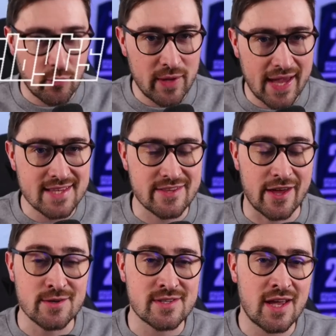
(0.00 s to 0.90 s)
we get into
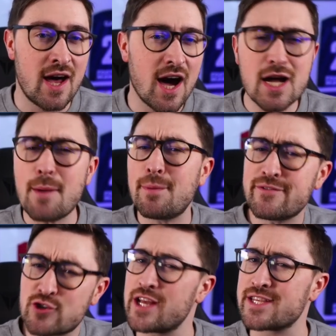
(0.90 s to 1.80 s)
those, a couple of
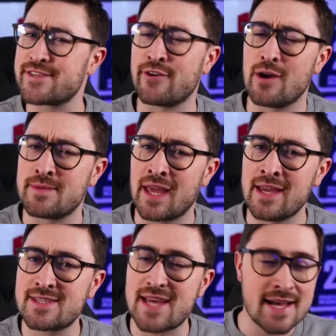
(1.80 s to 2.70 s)
transfer
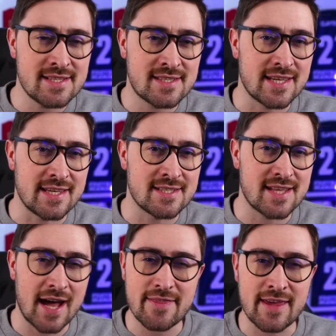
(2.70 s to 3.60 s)
updates as teased
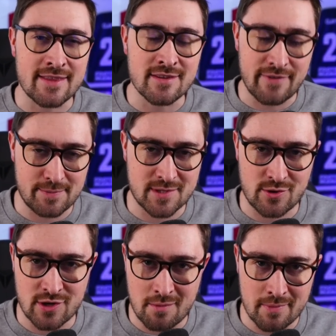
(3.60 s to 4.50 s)
at the end of episode
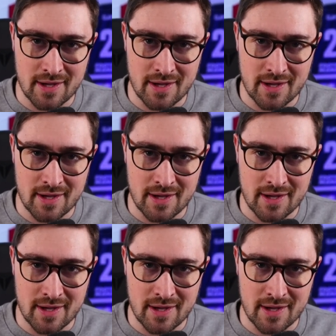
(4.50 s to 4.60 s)
number